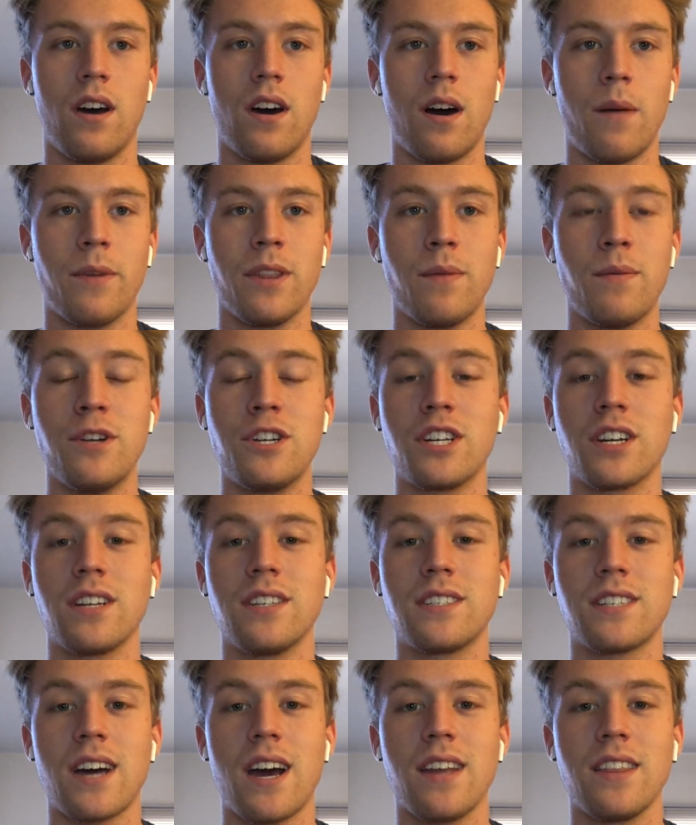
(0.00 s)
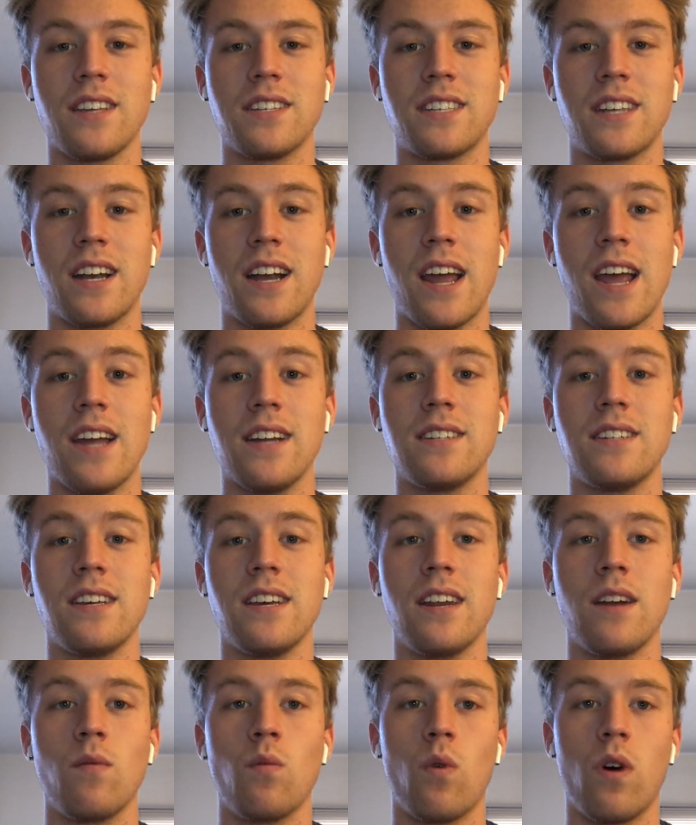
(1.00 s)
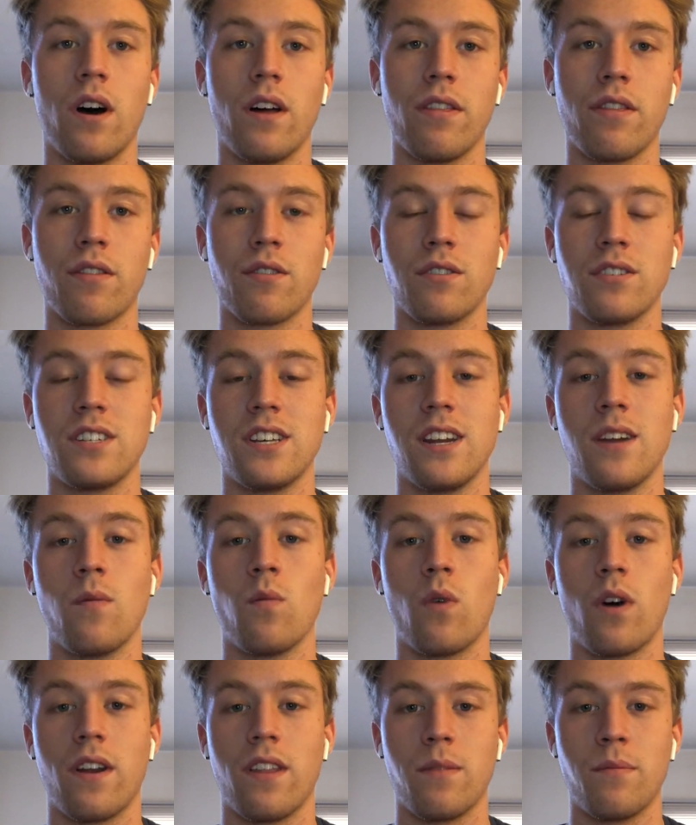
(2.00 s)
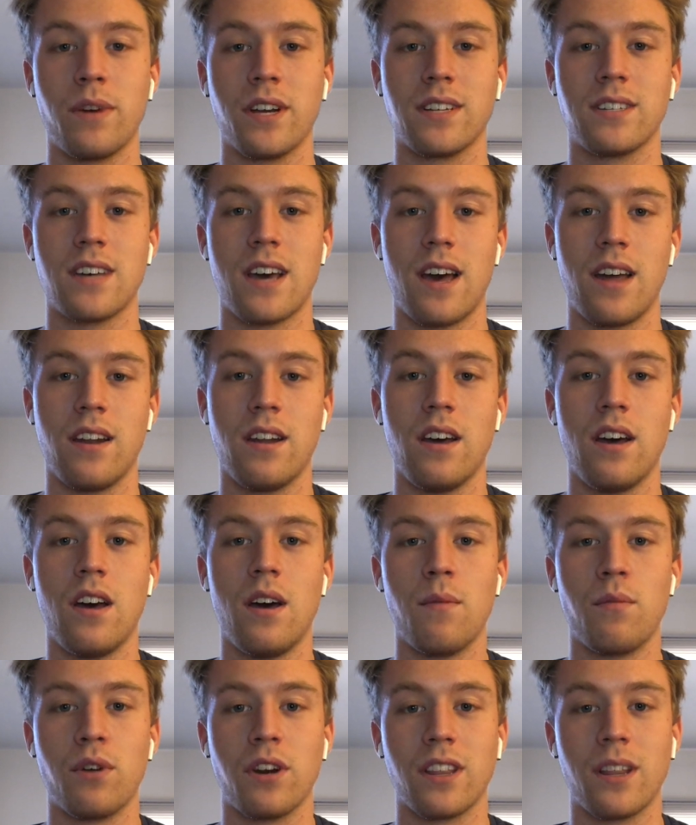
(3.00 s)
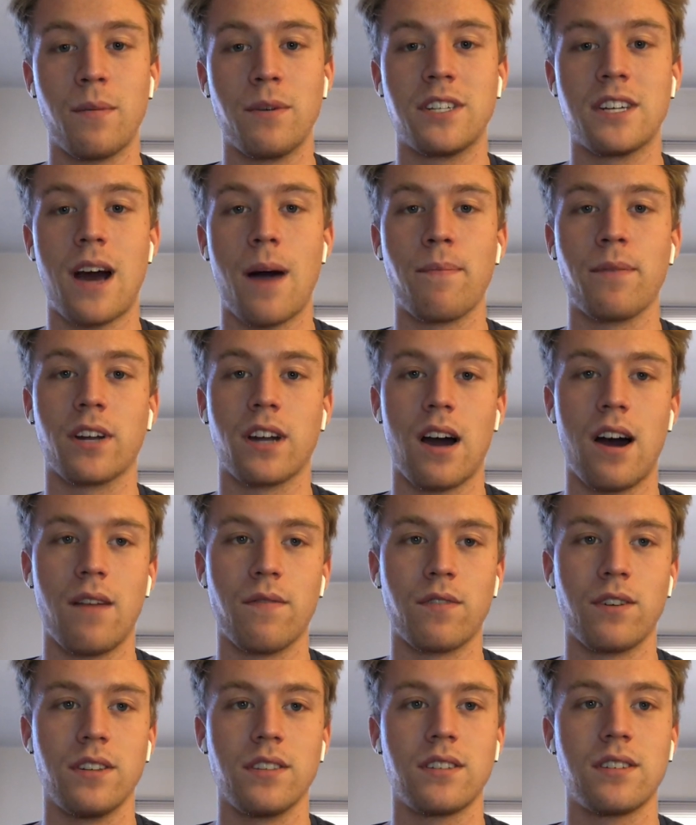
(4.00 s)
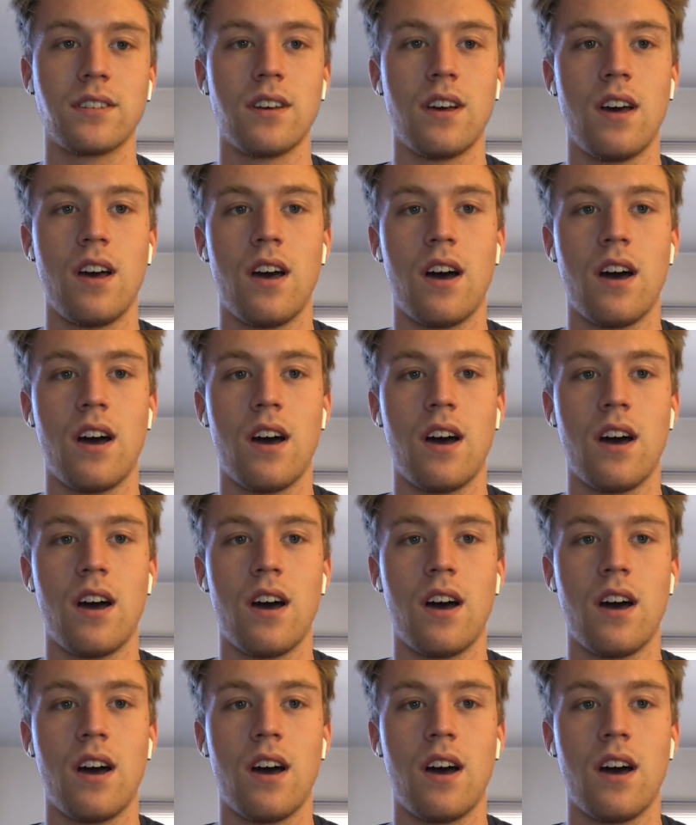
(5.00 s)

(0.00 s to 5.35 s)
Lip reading: On the Michigan side, they sit at 18-1, 13-1 in the Big Ten, putting them atop the conference.